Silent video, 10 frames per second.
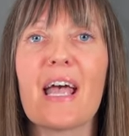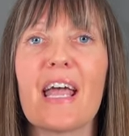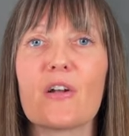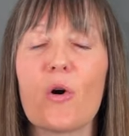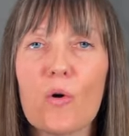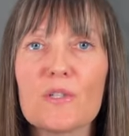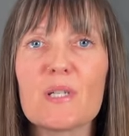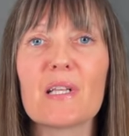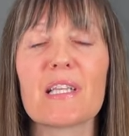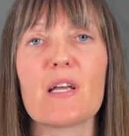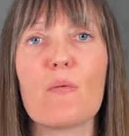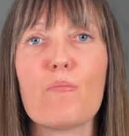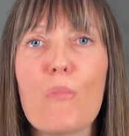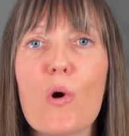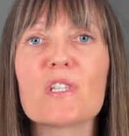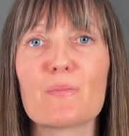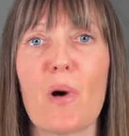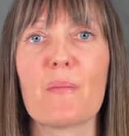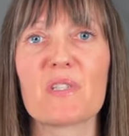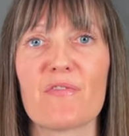And ultimately, most
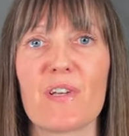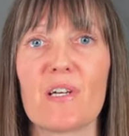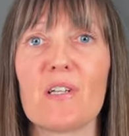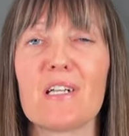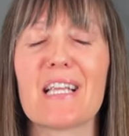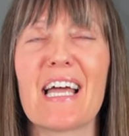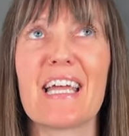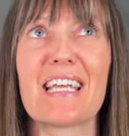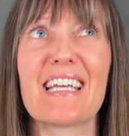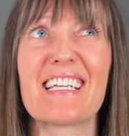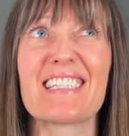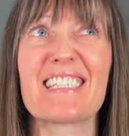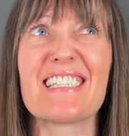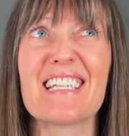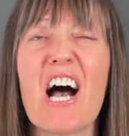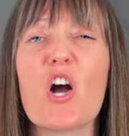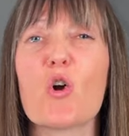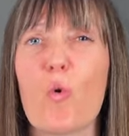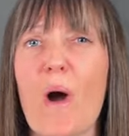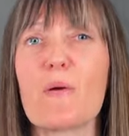moms feel like it's not
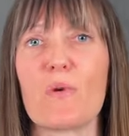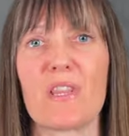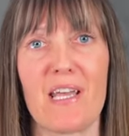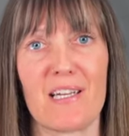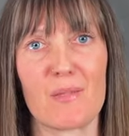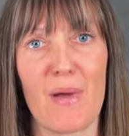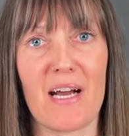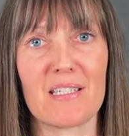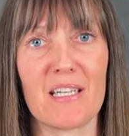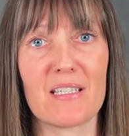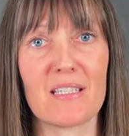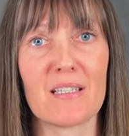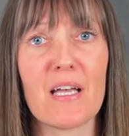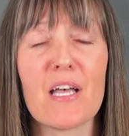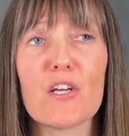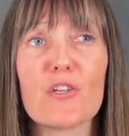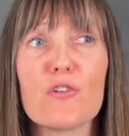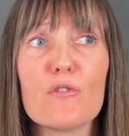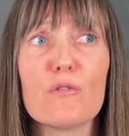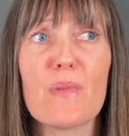quite what they expected.
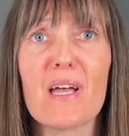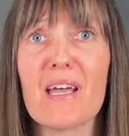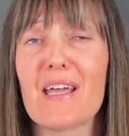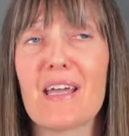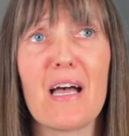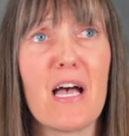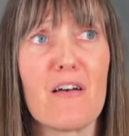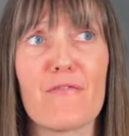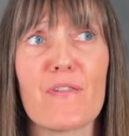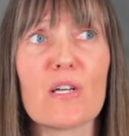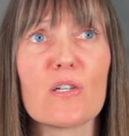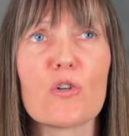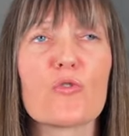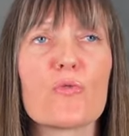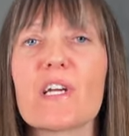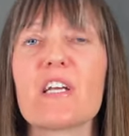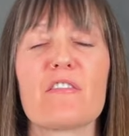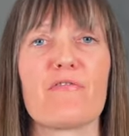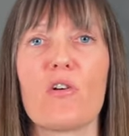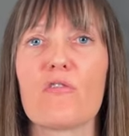You may feel
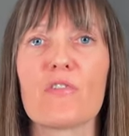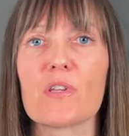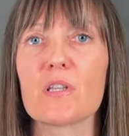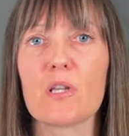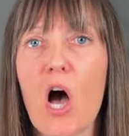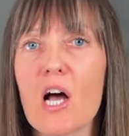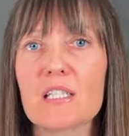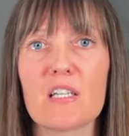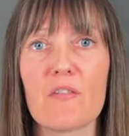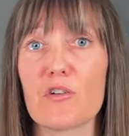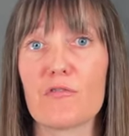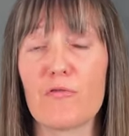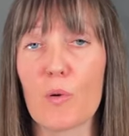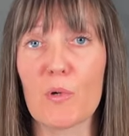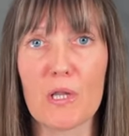grief over the loss of your former